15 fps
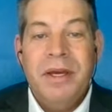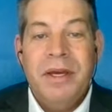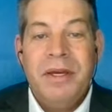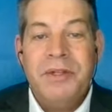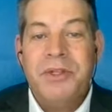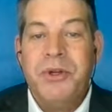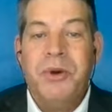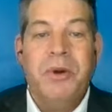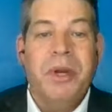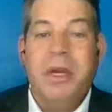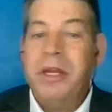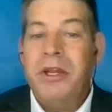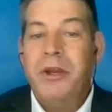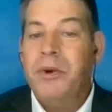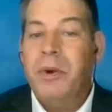has turned
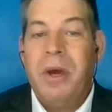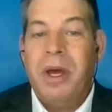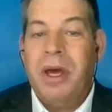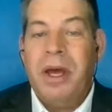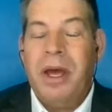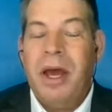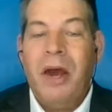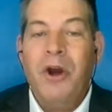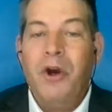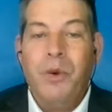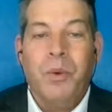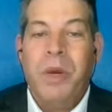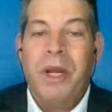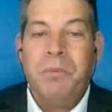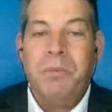into a
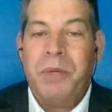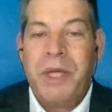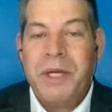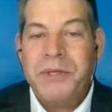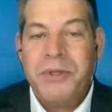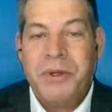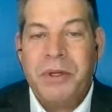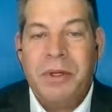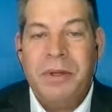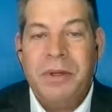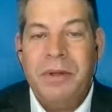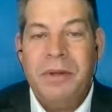great blessing.